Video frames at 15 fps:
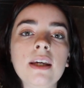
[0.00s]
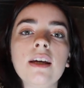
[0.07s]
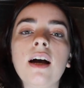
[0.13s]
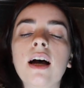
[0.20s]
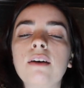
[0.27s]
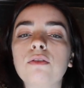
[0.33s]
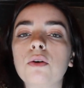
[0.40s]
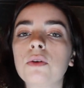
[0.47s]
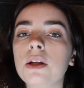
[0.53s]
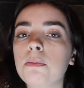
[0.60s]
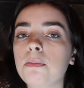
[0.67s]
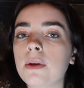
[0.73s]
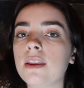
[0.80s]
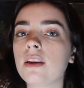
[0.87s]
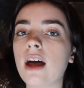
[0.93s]
I've
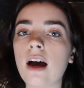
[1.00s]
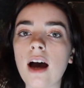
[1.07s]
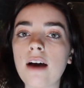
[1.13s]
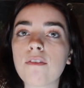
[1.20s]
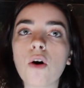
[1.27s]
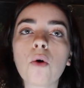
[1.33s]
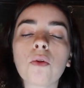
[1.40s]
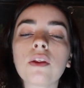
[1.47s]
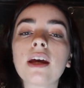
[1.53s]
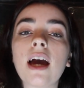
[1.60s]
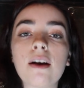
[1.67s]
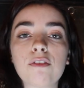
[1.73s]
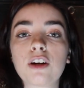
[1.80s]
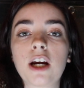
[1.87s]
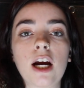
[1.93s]
only
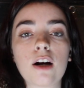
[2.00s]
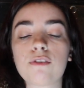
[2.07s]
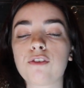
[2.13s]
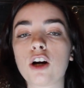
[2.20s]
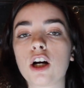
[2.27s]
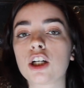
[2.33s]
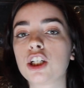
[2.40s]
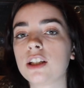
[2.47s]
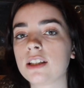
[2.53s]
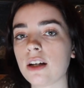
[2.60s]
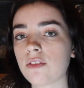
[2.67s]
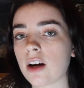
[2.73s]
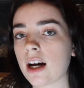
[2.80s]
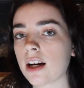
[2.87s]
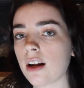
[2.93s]
ever cared for her. She's
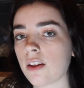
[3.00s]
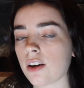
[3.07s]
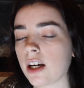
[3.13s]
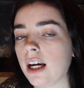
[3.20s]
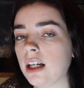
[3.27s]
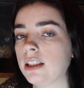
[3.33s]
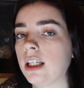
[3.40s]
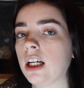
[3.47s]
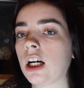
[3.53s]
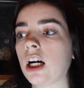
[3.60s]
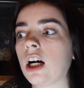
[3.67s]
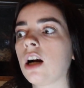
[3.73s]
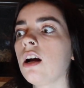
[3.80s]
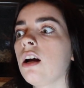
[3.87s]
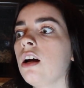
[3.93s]
never had another
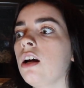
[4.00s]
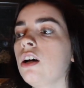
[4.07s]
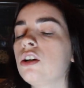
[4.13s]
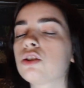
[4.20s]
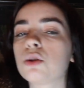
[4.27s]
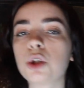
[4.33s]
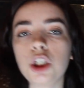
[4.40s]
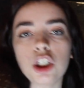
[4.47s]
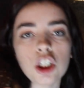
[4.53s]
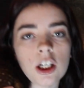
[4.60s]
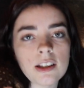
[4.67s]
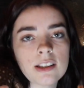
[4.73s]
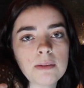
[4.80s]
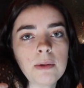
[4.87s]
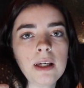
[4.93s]
caretaker, so she
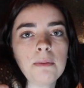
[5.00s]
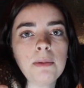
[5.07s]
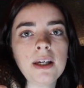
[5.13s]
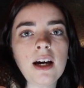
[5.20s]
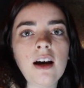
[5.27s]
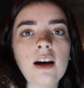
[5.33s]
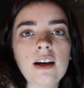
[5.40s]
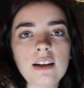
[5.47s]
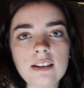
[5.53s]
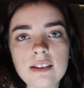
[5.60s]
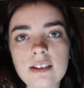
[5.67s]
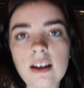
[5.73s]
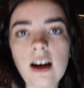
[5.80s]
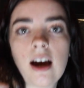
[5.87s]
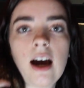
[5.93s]
trusts me
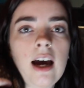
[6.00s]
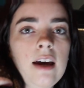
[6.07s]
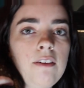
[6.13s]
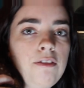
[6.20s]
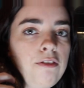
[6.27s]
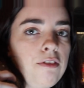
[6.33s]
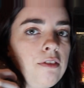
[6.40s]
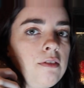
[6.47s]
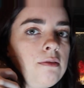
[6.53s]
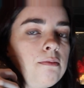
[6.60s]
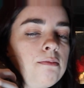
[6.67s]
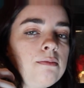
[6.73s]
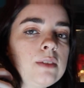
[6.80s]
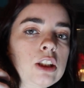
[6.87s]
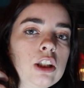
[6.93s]
because I've
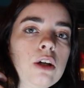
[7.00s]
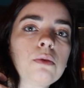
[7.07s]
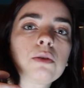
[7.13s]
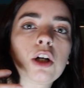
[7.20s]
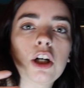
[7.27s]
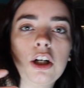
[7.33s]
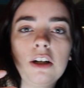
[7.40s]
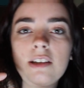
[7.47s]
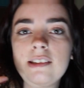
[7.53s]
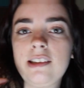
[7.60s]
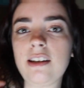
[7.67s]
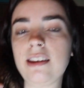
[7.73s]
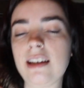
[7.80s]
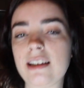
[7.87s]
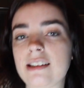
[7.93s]
grown her
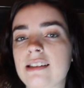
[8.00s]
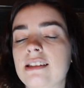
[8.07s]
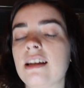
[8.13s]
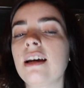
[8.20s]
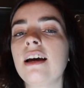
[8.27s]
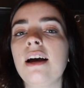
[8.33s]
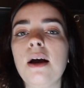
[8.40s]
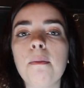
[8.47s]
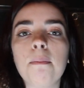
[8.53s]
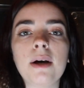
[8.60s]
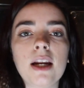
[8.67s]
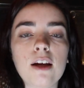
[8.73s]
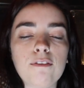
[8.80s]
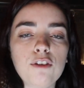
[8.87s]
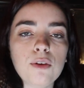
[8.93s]
into this.
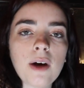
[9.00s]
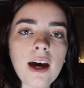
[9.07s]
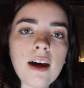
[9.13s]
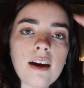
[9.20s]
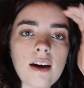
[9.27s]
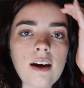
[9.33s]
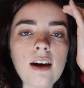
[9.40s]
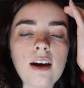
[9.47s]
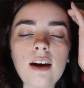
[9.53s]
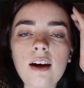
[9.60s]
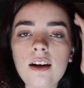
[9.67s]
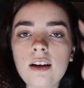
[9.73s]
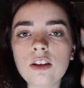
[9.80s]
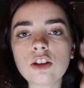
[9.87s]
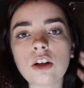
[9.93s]
But if you get
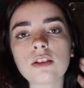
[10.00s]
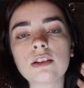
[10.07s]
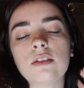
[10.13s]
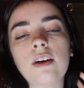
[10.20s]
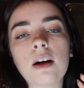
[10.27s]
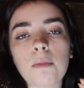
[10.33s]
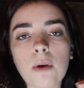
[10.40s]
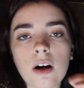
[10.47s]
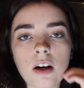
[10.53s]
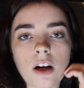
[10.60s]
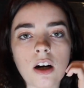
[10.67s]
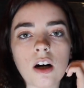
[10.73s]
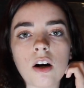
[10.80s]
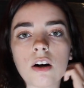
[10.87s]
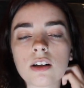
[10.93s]
an adult Savannah
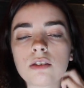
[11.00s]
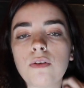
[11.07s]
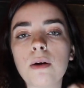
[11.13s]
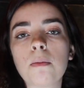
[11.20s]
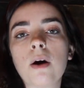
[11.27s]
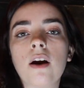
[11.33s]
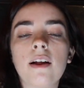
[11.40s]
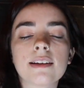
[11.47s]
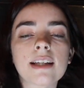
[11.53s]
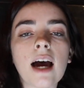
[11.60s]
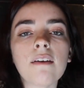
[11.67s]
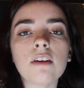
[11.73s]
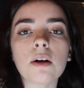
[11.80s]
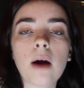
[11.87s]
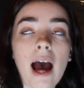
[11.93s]
monitor or a Savannah monitor
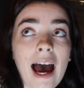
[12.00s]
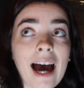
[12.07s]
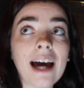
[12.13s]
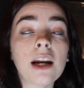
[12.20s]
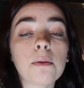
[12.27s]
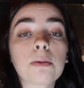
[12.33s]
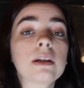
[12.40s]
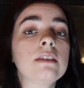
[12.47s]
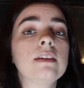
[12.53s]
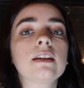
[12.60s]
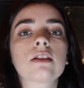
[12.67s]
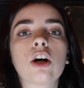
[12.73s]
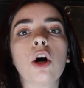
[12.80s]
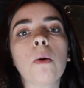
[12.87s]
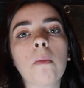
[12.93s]
that's had a previous
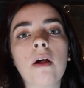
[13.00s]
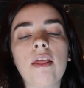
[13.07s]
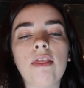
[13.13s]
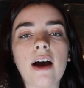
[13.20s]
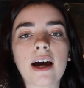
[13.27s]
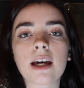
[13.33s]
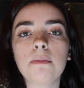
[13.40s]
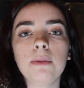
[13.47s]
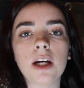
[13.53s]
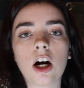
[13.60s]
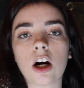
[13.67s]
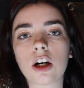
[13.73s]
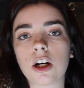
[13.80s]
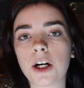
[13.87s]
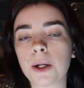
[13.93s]
home, that can be
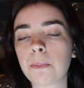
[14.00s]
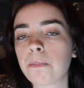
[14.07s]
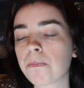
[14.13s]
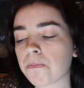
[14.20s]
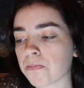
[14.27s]
harder.